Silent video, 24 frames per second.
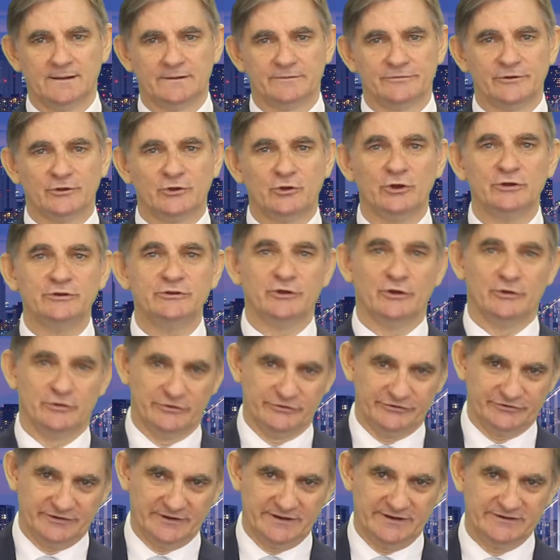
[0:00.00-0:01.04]
The good
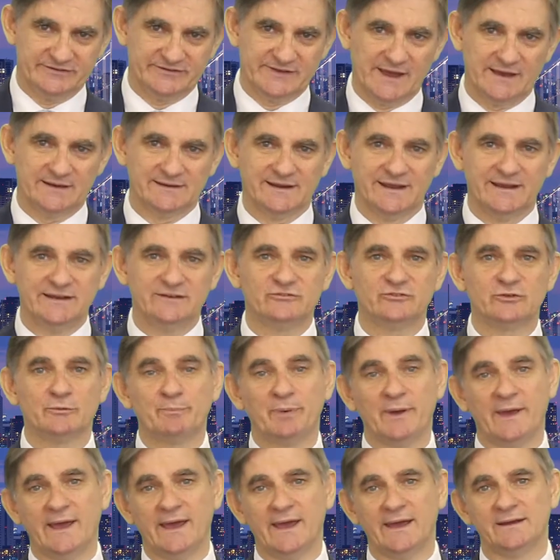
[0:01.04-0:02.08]
news is that in
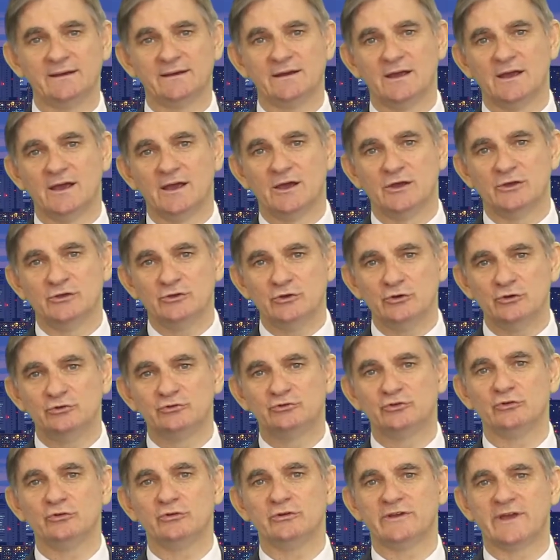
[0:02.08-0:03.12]
Japan, you
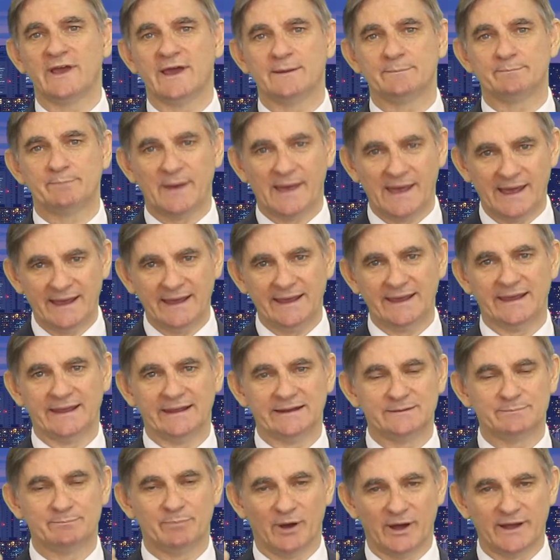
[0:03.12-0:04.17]
do get
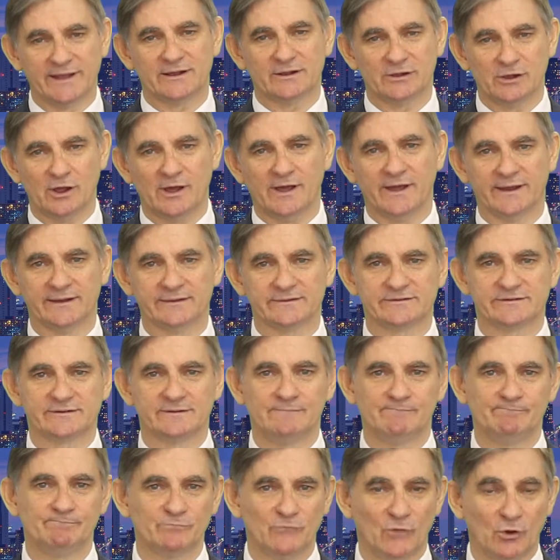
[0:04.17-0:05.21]
paid by clients.
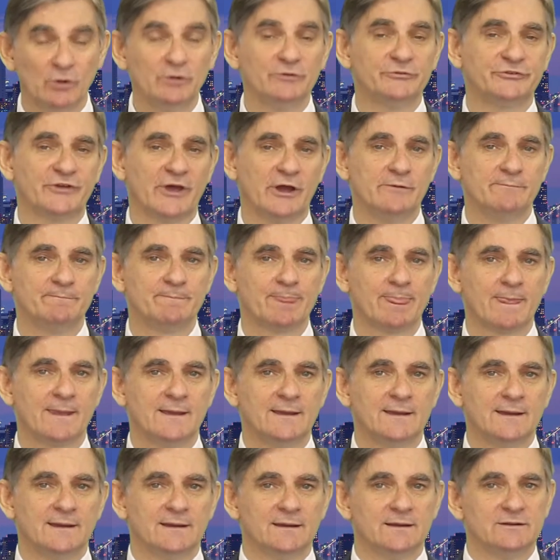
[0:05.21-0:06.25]
Also,
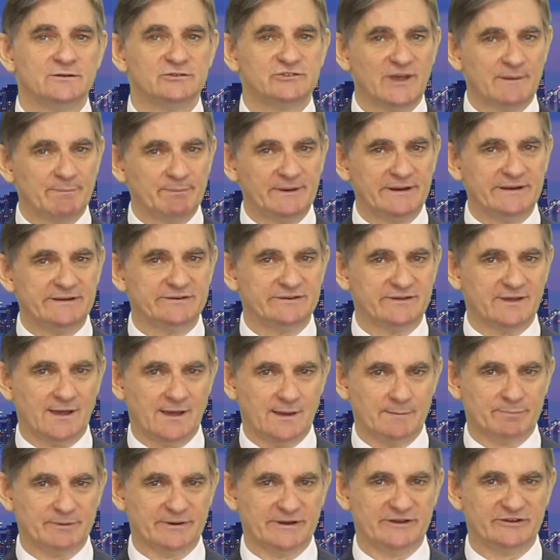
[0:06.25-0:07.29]
Japanese
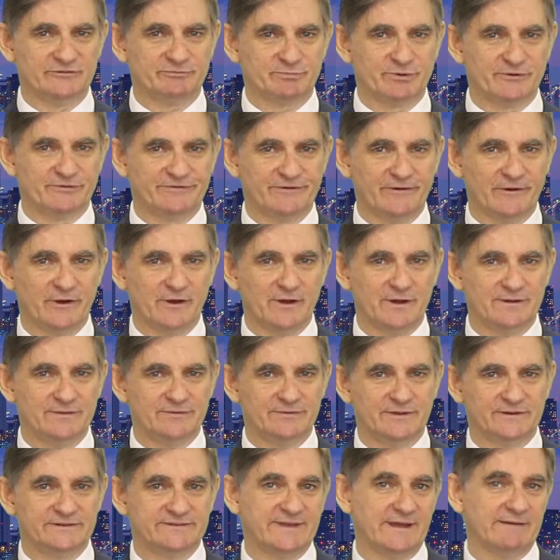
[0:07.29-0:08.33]
companies prefer
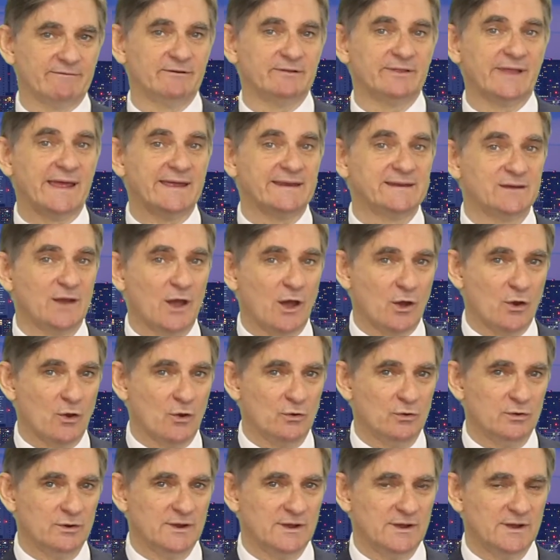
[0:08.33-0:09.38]
the devil they
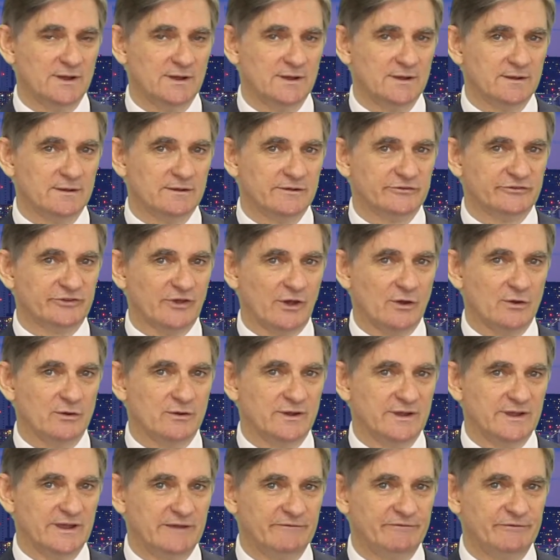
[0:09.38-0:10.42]
know, so
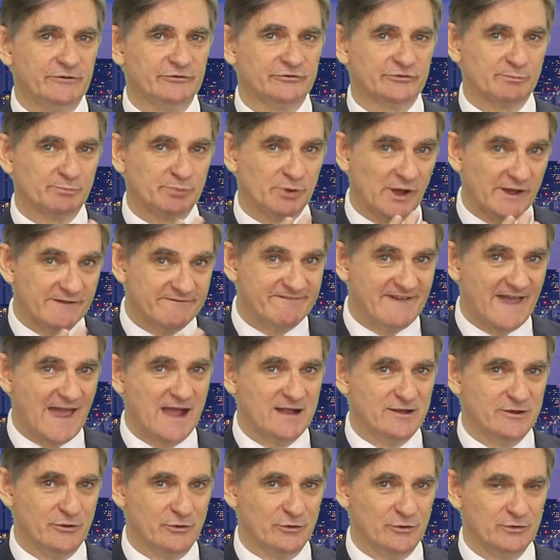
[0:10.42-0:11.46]
if you supply
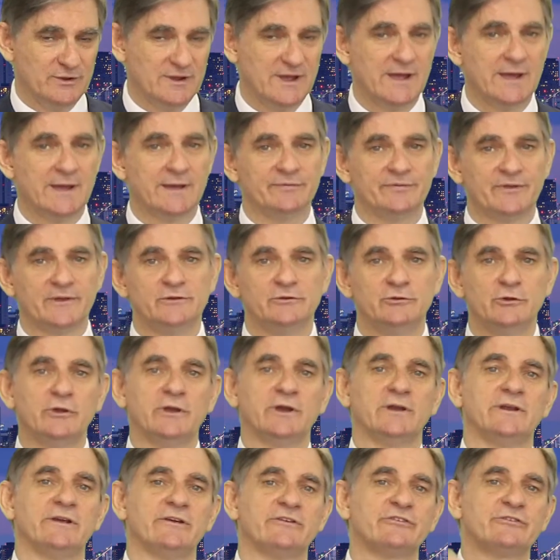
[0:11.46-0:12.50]
value, then you
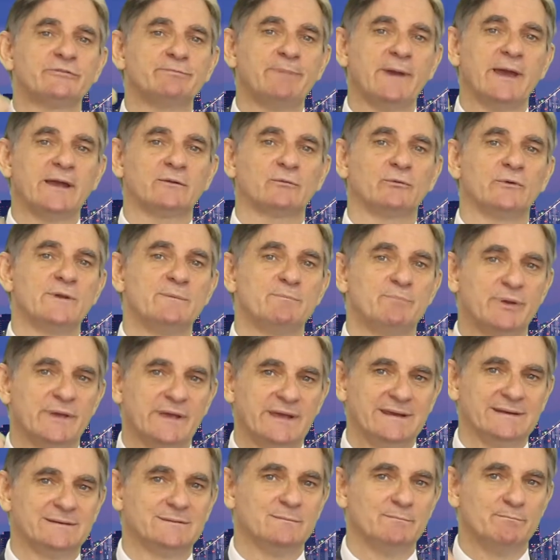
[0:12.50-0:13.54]
can expect
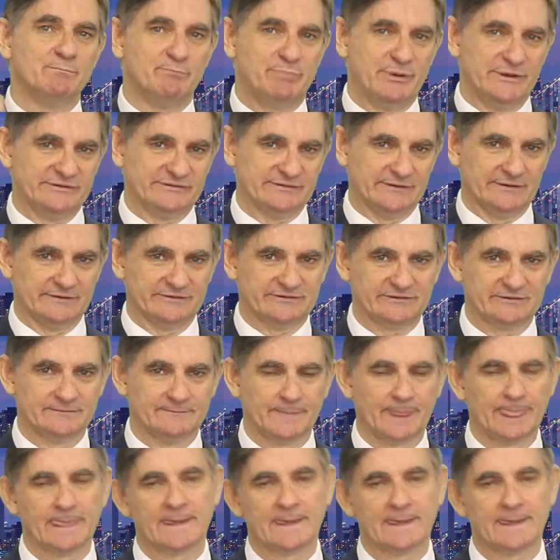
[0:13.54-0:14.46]
repeat business.